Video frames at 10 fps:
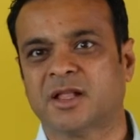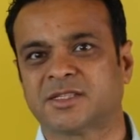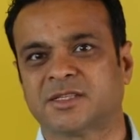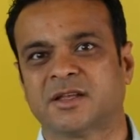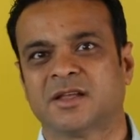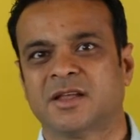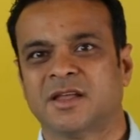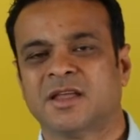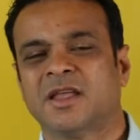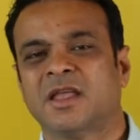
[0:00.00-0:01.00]
else.
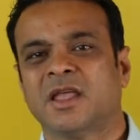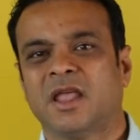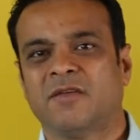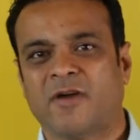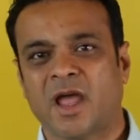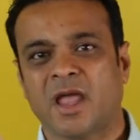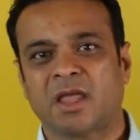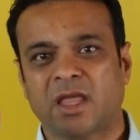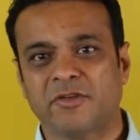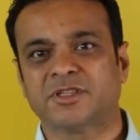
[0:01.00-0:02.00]
If I
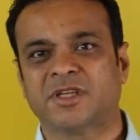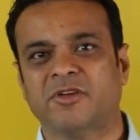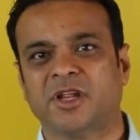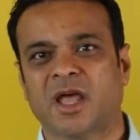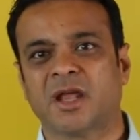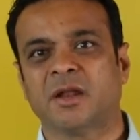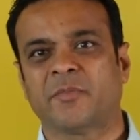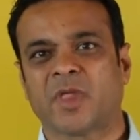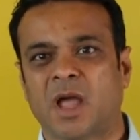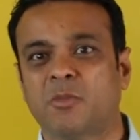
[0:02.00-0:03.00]
give you 79,
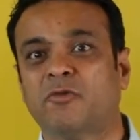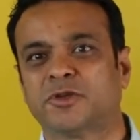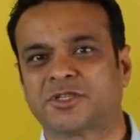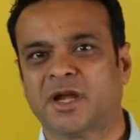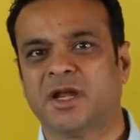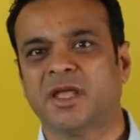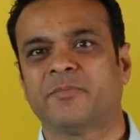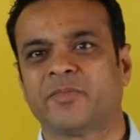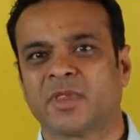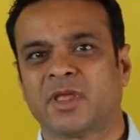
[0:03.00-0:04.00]
I move to state D.
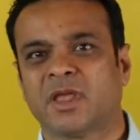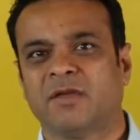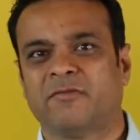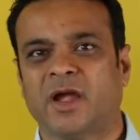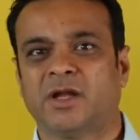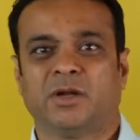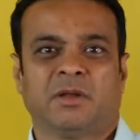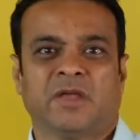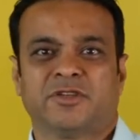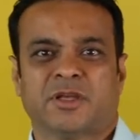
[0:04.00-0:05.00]
If I
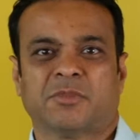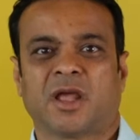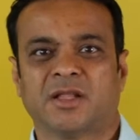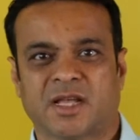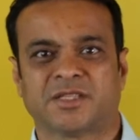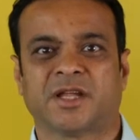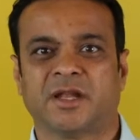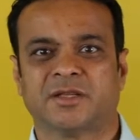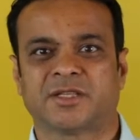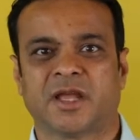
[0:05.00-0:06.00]
give you something else, I
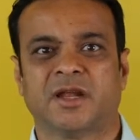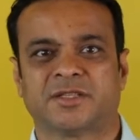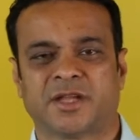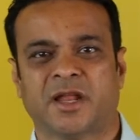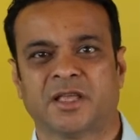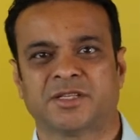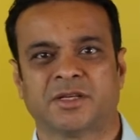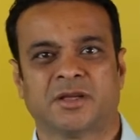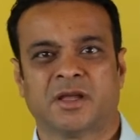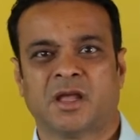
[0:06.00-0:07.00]
stay in a state H.
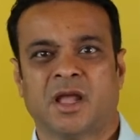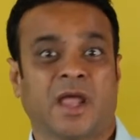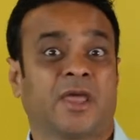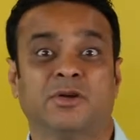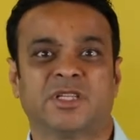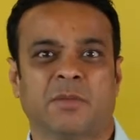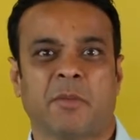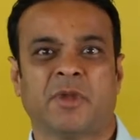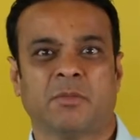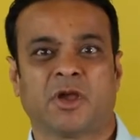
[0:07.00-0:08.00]
I cannot say I'm
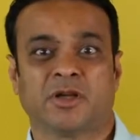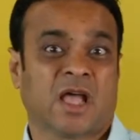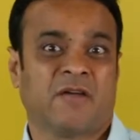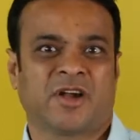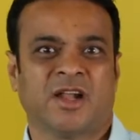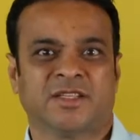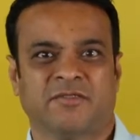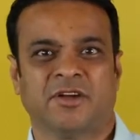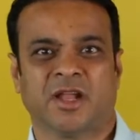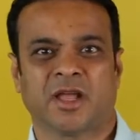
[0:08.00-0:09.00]
empty because I have at least
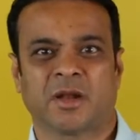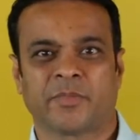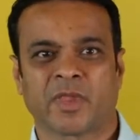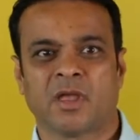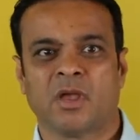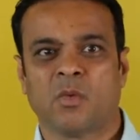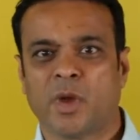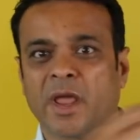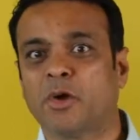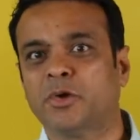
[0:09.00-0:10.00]
79.
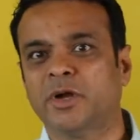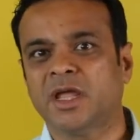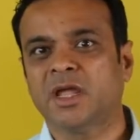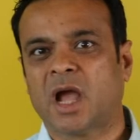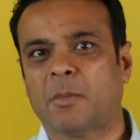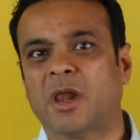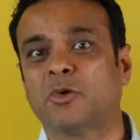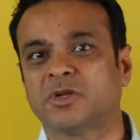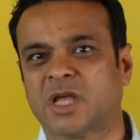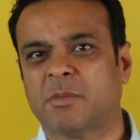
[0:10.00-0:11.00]
When I go to D, I'm
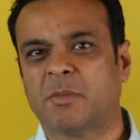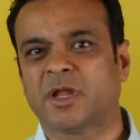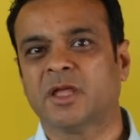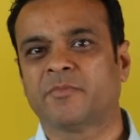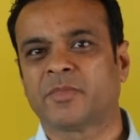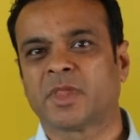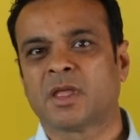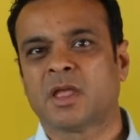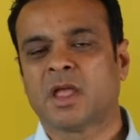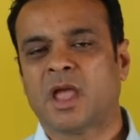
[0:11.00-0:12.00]
allowed to say I'm empty,
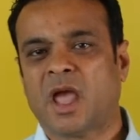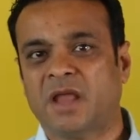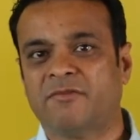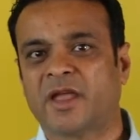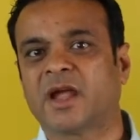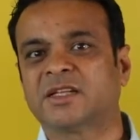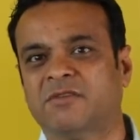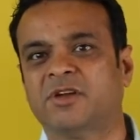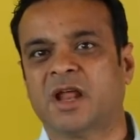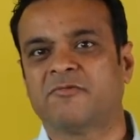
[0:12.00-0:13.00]
and if I get
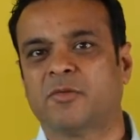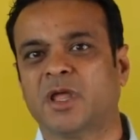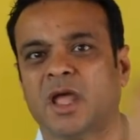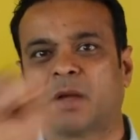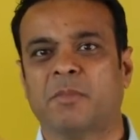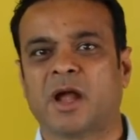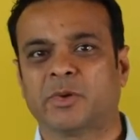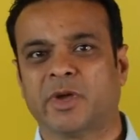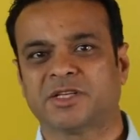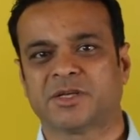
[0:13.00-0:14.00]
79 from D, I come back
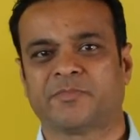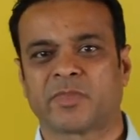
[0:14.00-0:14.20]
to H.